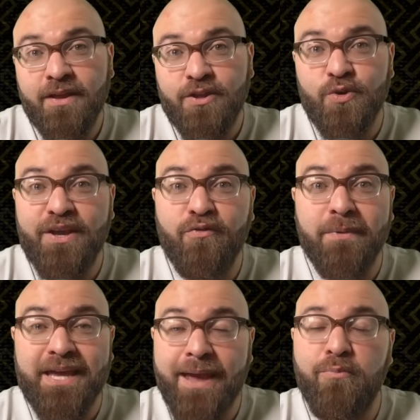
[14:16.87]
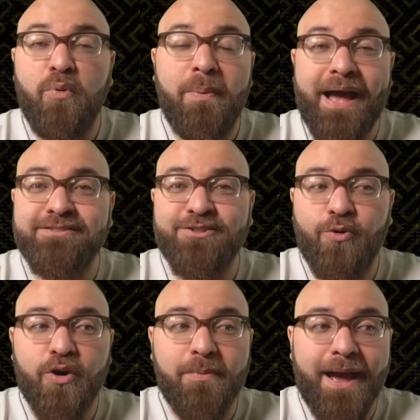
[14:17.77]
you give him a capable passing
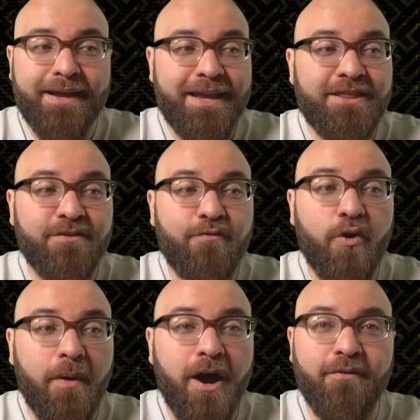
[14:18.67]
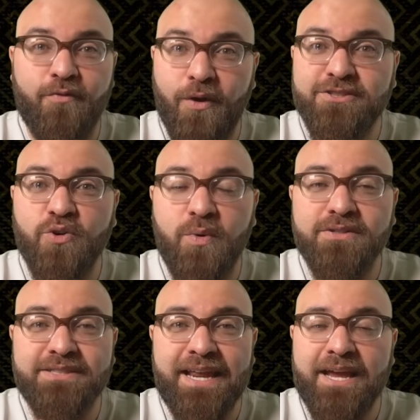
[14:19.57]
quarterback in the form of Russell
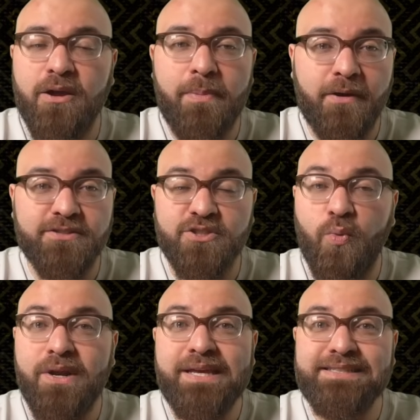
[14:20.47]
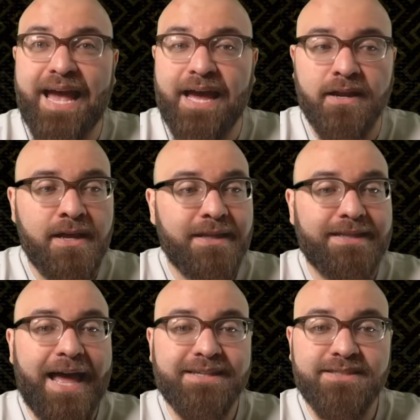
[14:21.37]
Wilson in comparison to what he has had
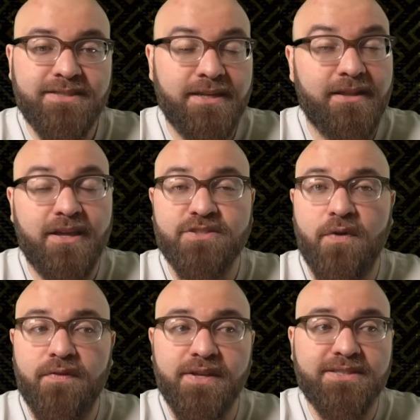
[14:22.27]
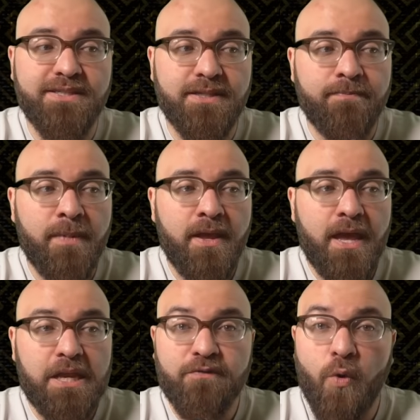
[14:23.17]
last season and thus far this season,
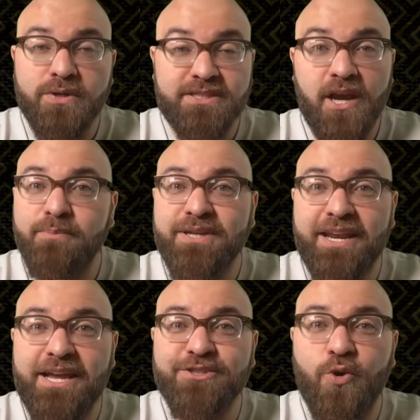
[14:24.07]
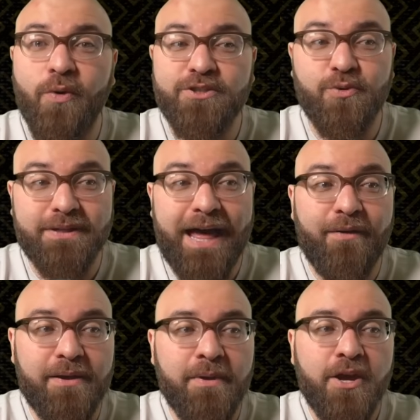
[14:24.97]
and of course, the upside is going to allow
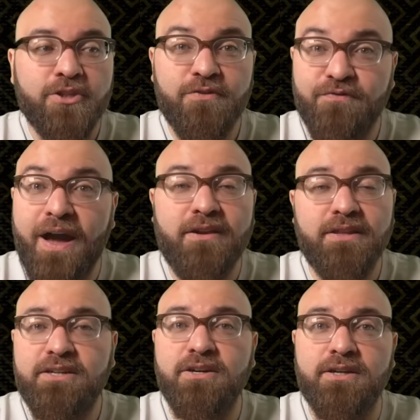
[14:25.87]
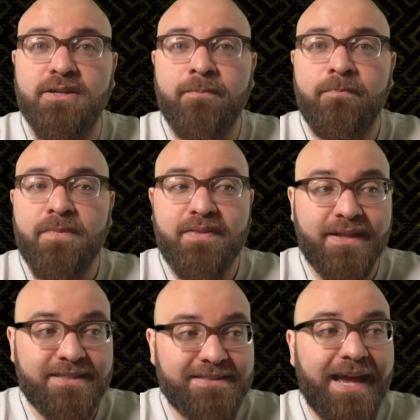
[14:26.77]
him to finally cook. And
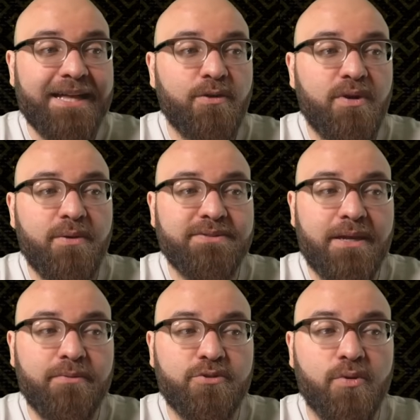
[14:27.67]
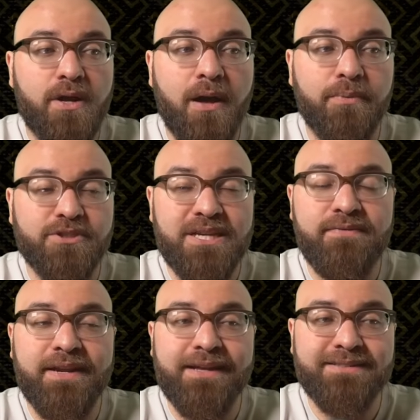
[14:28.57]
that's exactly what he was able to accomplish,
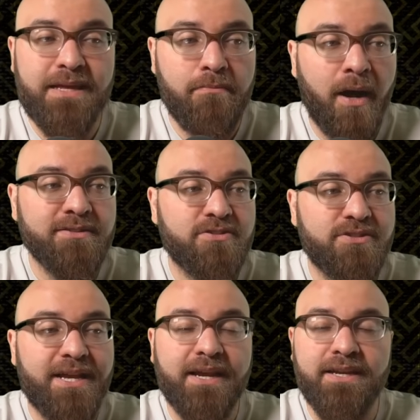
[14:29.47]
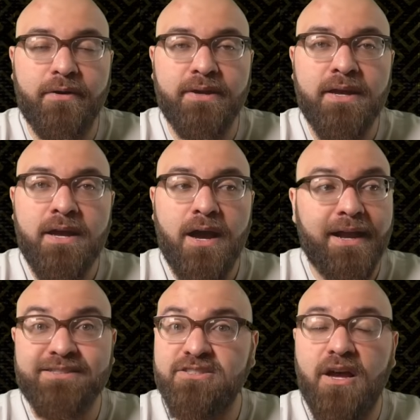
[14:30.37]
even against a monster secondary
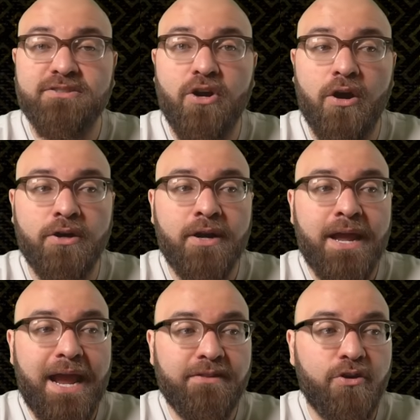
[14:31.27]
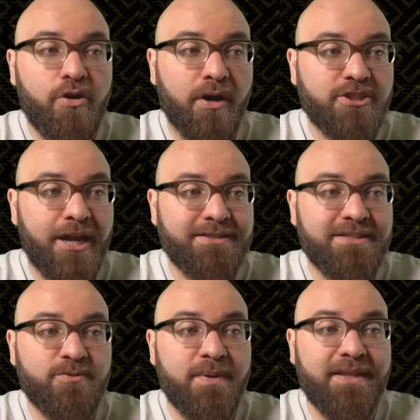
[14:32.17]
against Sauce Gardner and the New York Jets.
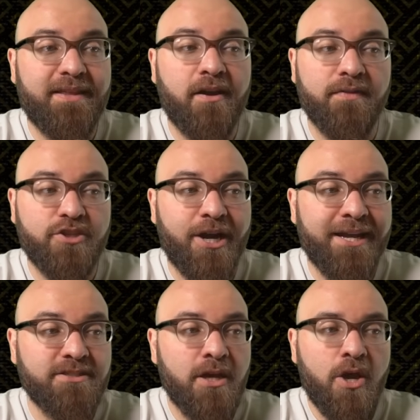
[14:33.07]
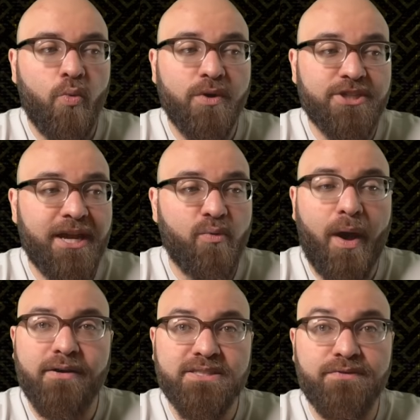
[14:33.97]
This week, they take on the Giants, which again,
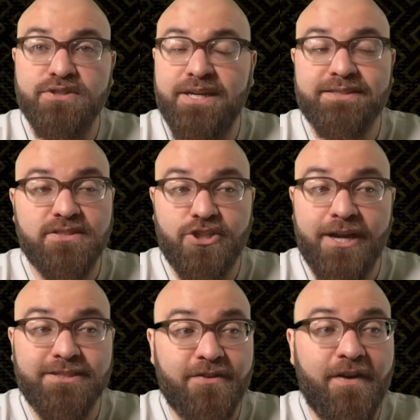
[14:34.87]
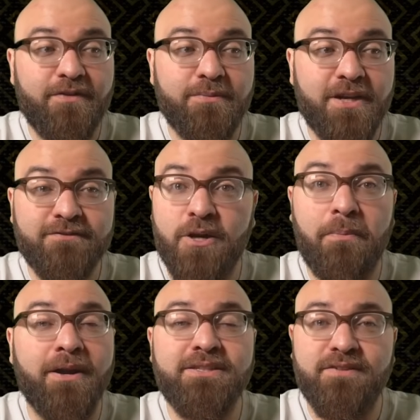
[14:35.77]
wide receivers against the Giants have found themselves an
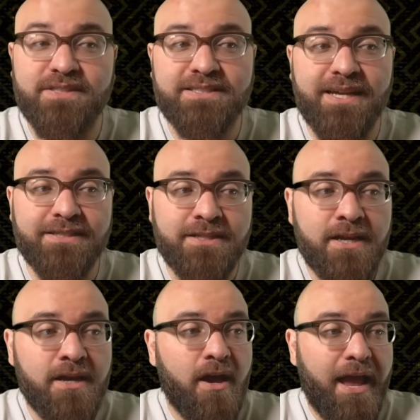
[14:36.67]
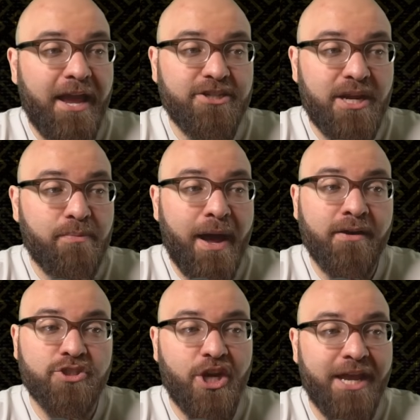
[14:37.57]
abundance of success. AJ
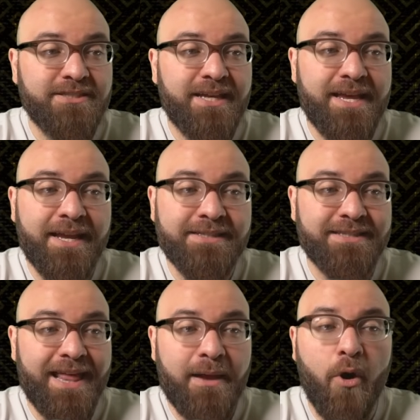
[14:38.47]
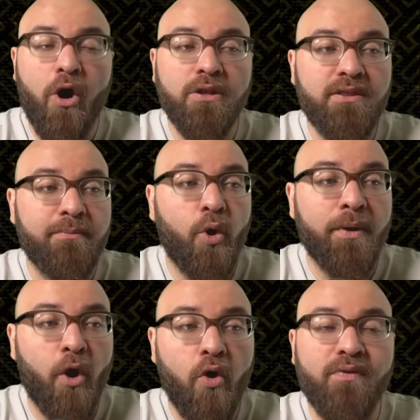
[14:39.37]
Brown, Chase, Higgins, Lamb, all of them
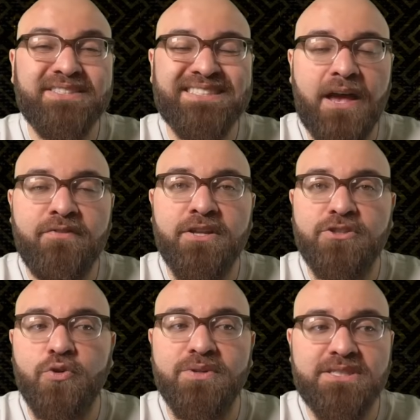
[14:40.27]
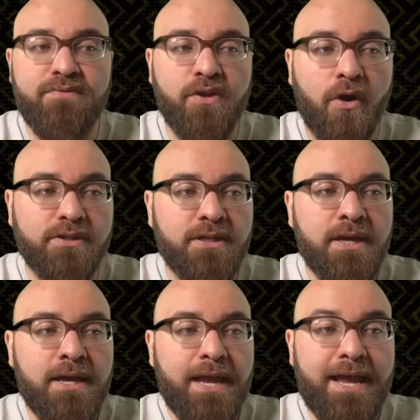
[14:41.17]
going over 72 receiving yards
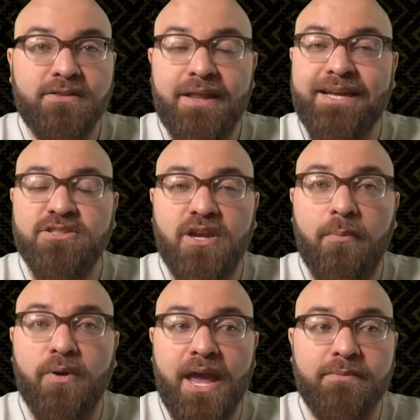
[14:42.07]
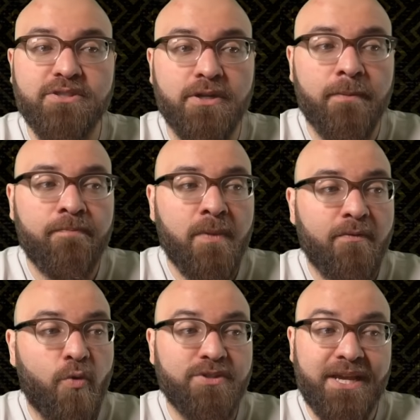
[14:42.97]
in the last couple games here.
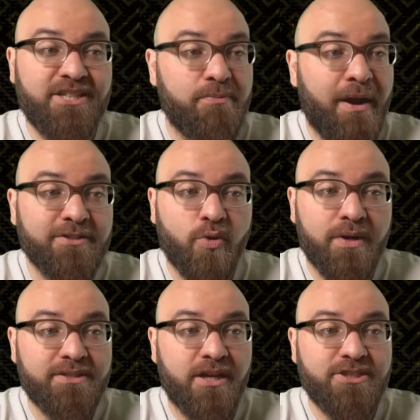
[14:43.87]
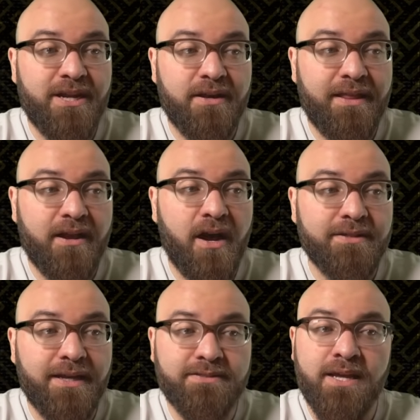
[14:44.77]
Of course, AJ Brown scoring a touchdown in that contest.